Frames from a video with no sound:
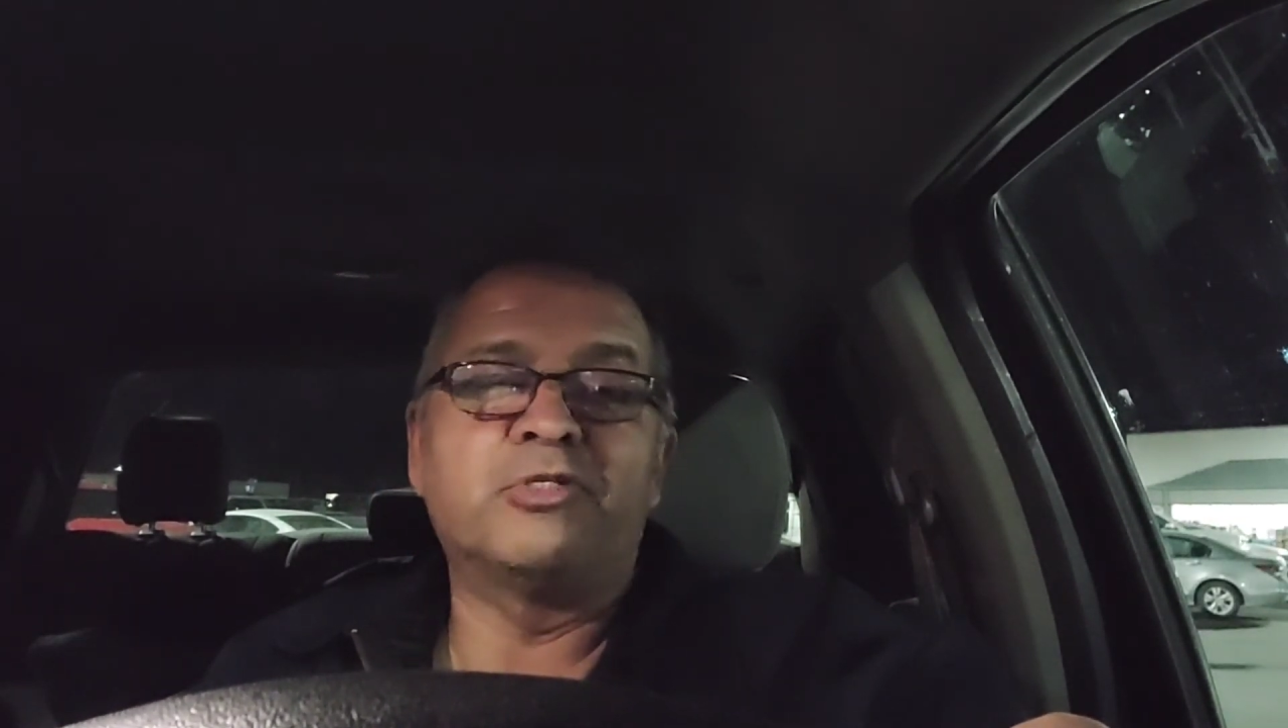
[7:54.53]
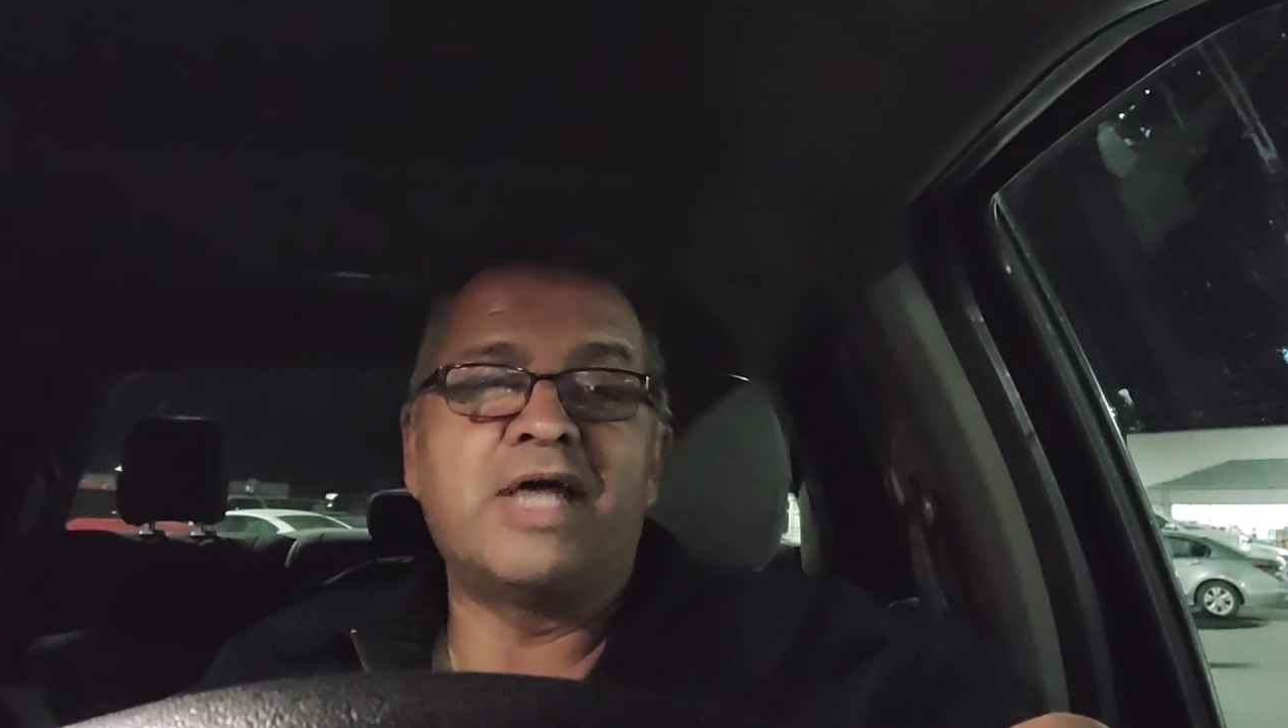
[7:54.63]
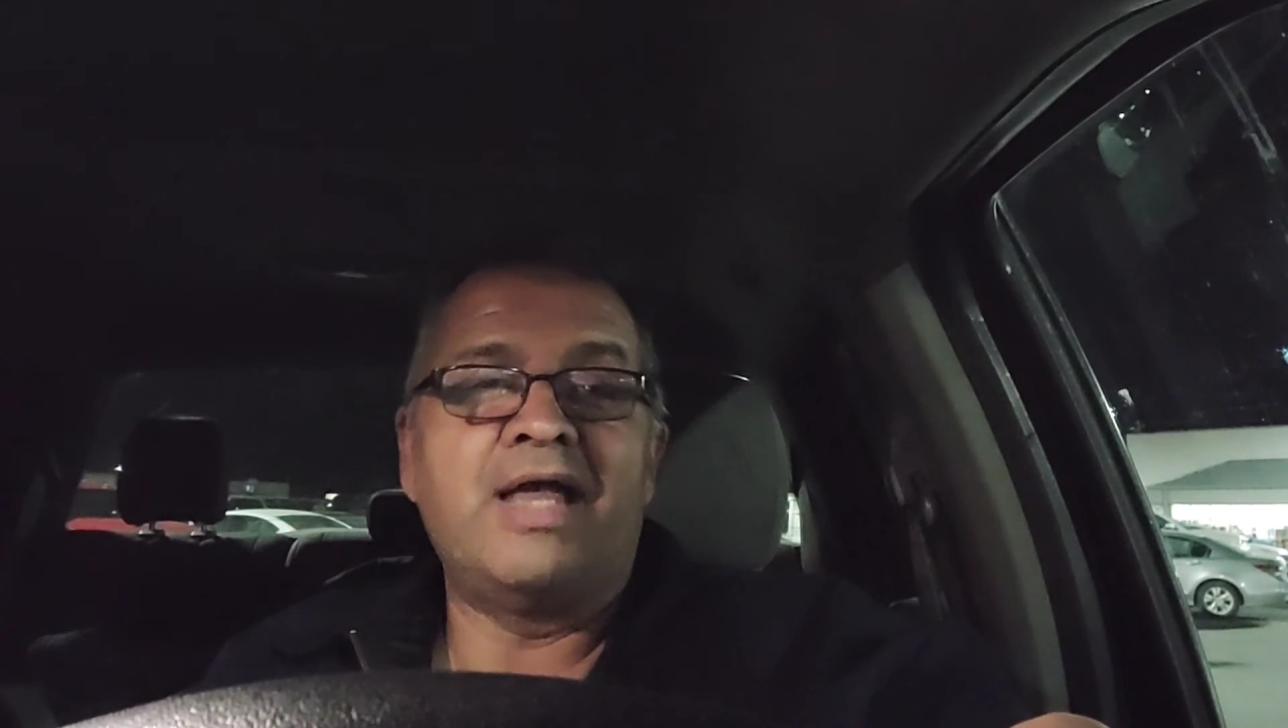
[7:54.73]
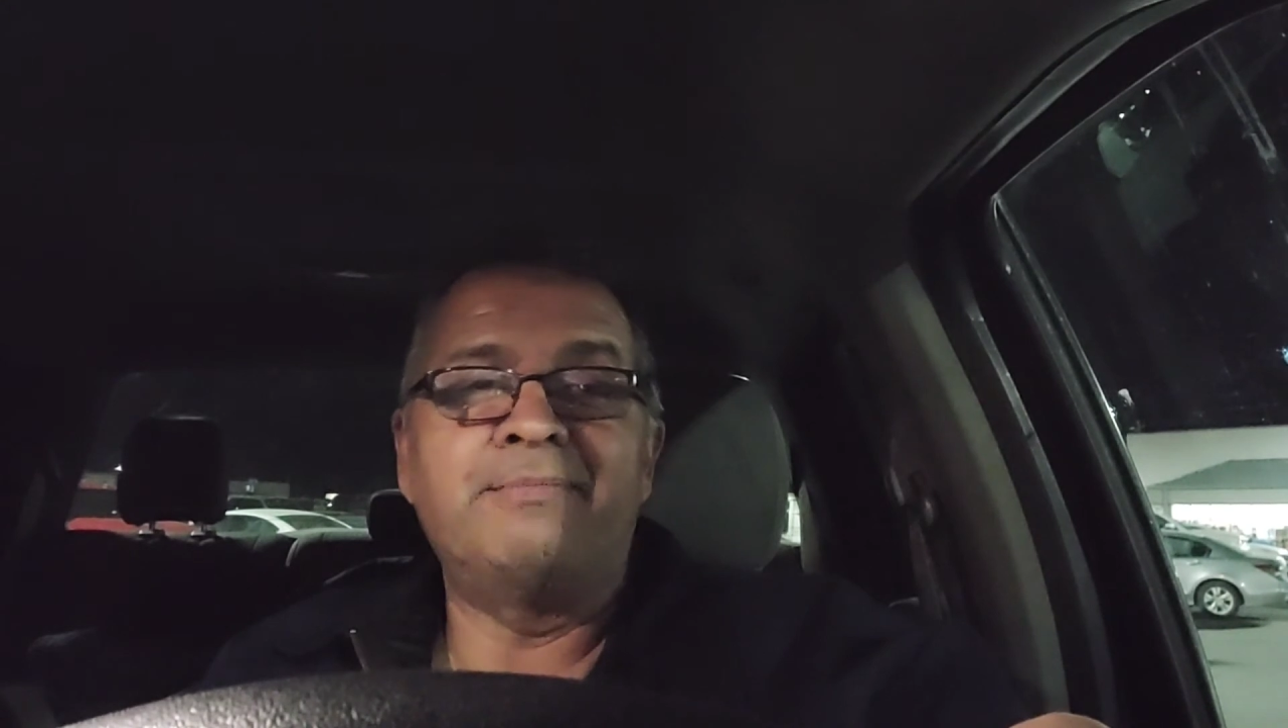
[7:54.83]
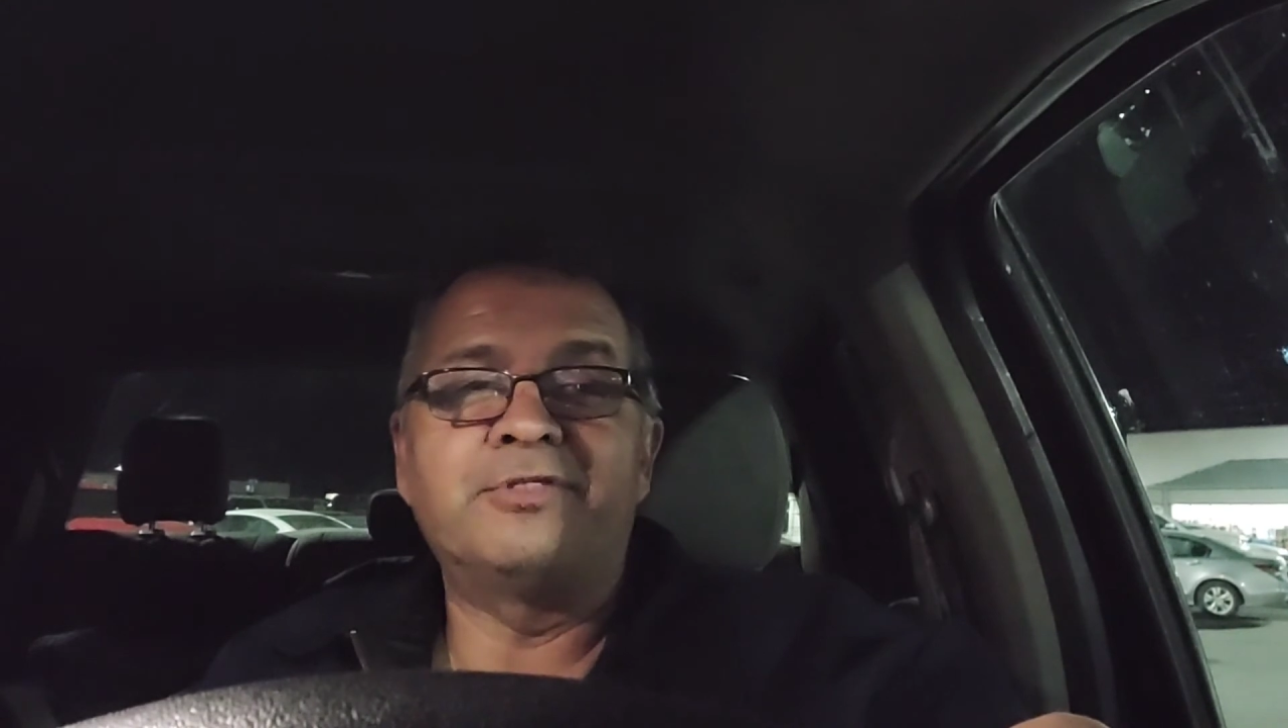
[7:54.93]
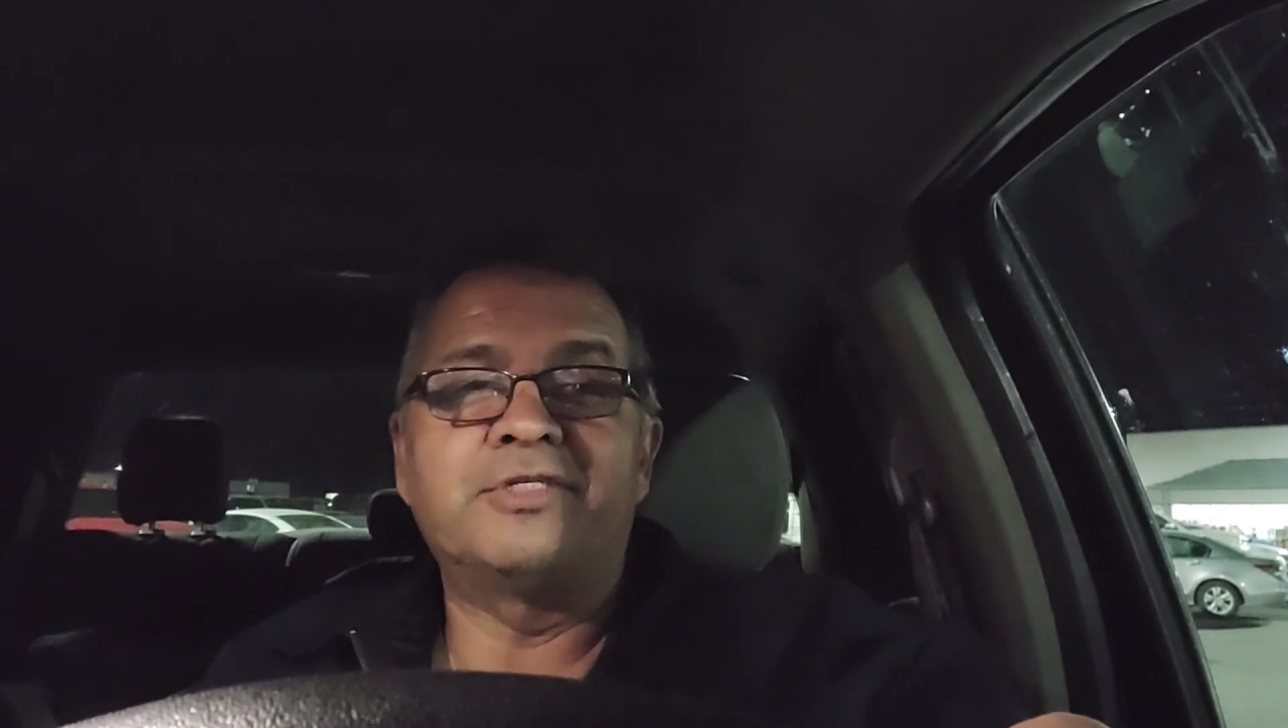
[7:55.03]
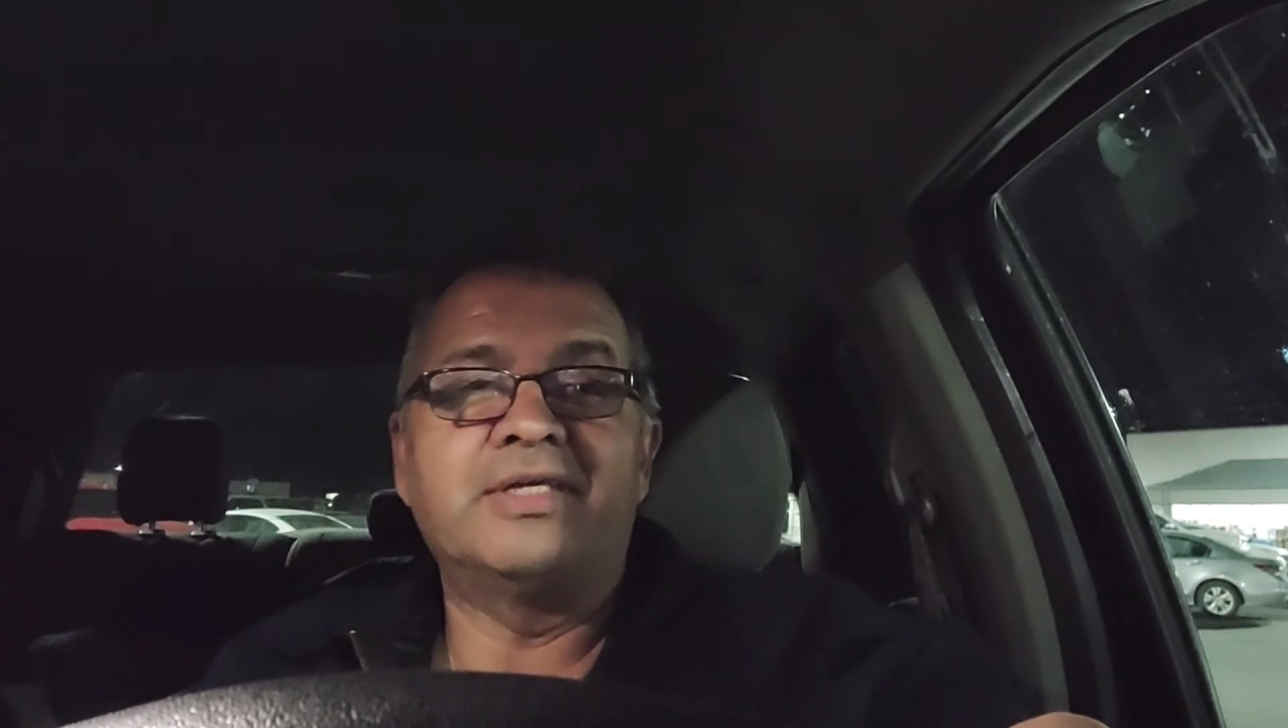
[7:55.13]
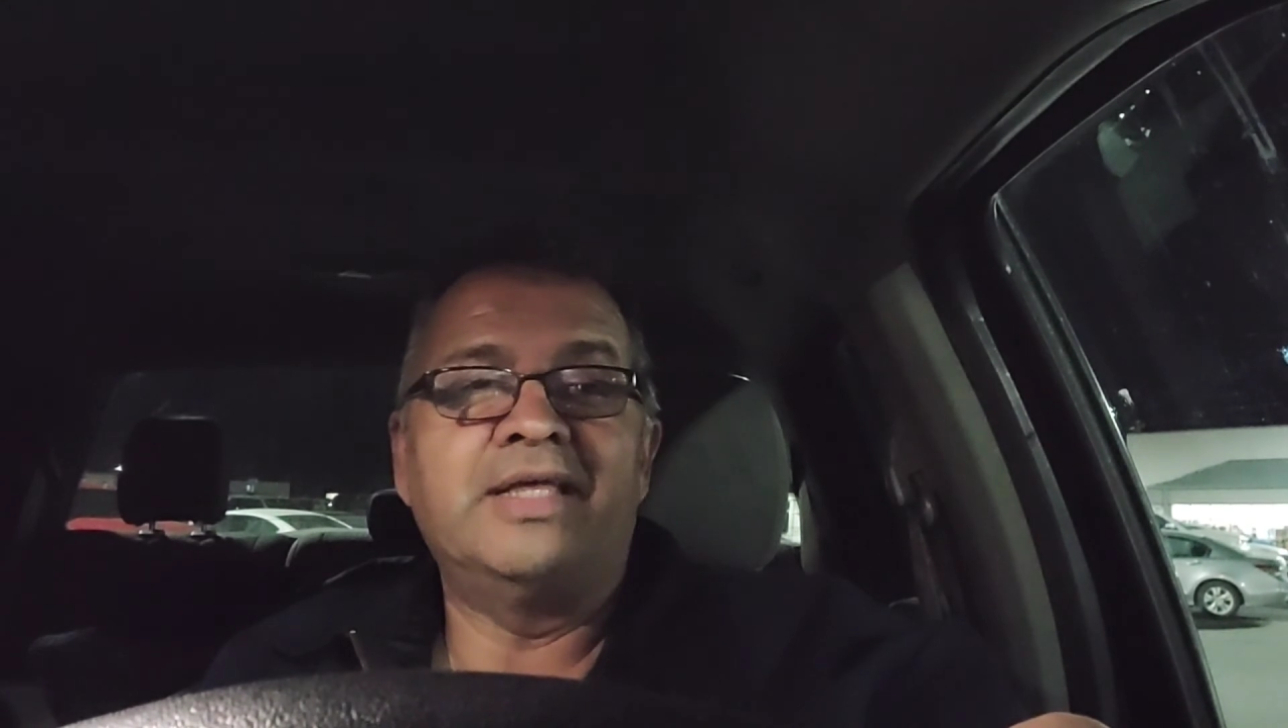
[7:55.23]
times.